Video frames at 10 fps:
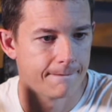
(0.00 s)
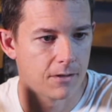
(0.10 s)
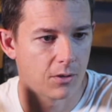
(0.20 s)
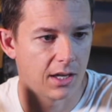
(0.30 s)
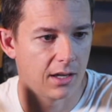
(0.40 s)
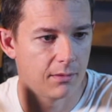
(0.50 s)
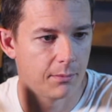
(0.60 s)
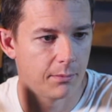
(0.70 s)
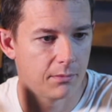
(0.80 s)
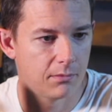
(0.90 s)
Okay.
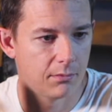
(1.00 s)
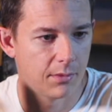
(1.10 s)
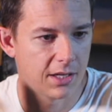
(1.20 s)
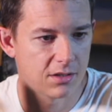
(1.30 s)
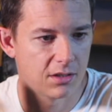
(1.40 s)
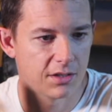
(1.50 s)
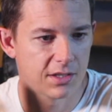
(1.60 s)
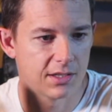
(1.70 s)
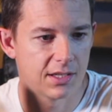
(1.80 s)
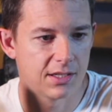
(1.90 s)
Master
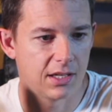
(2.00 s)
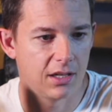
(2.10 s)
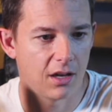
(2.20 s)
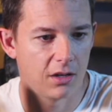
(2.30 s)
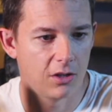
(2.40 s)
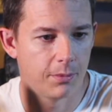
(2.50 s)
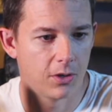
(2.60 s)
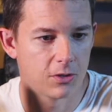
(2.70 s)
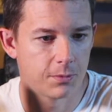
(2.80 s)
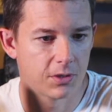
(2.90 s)
Nelson says, any audio
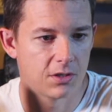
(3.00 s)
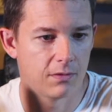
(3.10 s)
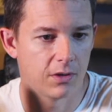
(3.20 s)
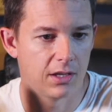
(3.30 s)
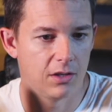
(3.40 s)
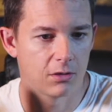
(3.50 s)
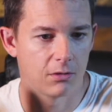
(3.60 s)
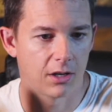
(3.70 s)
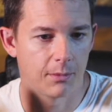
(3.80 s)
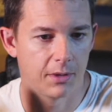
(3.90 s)
post books you've read that you can
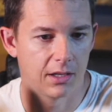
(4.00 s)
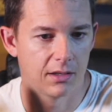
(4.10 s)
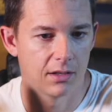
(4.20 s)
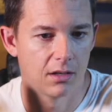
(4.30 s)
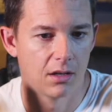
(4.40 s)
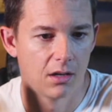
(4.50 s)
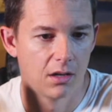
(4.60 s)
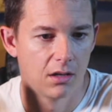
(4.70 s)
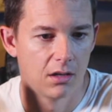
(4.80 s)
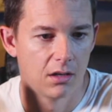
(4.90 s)
recommend?
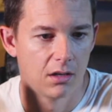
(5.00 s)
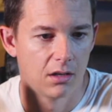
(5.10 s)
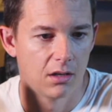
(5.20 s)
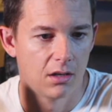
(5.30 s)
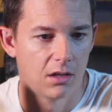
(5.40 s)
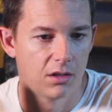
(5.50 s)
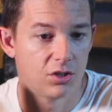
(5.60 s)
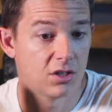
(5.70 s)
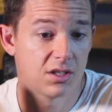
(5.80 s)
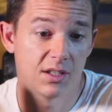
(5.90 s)

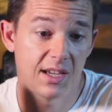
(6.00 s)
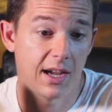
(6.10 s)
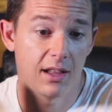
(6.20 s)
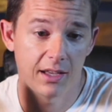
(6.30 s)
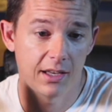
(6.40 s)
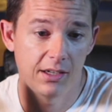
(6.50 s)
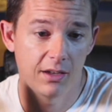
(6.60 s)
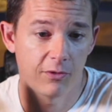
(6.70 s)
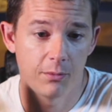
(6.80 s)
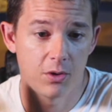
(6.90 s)
Just the dialogue editing
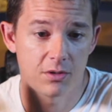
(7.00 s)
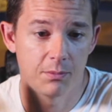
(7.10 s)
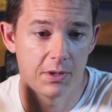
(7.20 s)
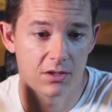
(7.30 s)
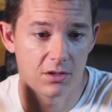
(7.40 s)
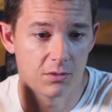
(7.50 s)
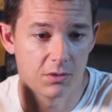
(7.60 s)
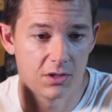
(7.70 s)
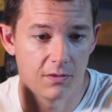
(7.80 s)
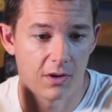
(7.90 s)
for motion pictures,
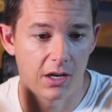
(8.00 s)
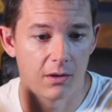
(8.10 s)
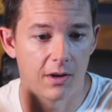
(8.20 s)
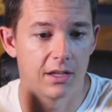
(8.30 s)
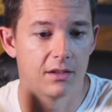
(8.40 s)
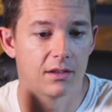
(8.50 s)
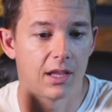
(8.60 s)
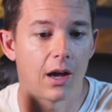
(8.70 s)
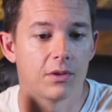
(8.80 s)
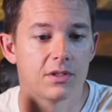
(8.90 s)
which you've already read.
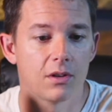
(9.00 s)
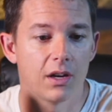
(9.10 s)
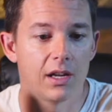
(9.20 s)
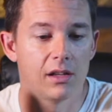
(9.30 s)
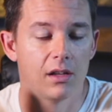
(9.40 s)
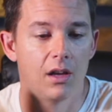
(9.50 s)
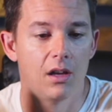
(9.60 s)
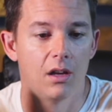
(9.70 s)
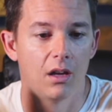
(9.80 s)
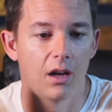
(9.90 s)
That one's great.
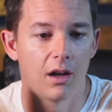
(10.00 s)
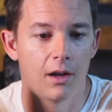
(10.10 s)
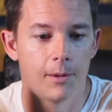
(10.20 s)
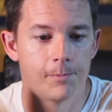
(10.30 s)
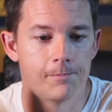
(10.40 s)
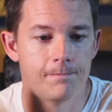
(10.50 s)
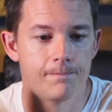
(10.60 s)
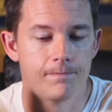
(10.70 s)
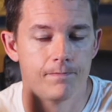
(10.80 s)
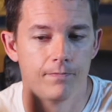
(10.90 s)
I
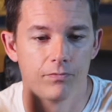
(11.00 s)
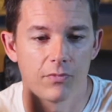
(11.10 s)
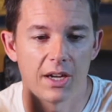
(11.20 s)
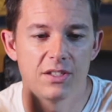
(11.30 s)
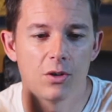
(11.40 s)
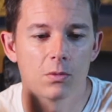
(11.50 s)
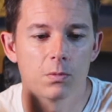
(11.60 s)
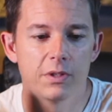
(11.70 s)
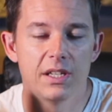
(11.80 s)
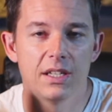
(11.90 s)
don't
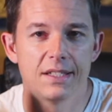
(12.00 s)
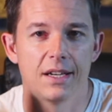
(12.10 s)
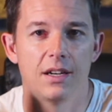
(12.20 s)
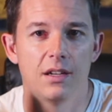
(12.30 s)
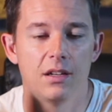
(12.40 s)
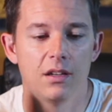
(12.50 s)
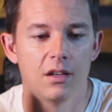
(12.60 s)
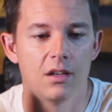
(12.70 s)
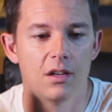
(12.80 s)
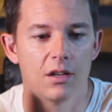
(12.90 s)
read a ton
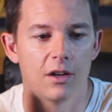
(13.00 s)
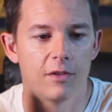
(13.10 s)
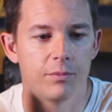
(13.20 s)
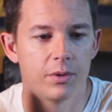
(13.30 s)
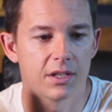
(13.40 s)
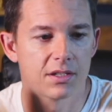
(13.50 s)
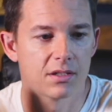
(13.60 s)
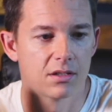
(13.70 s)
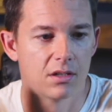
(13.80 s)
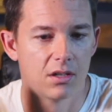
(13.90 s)
of books.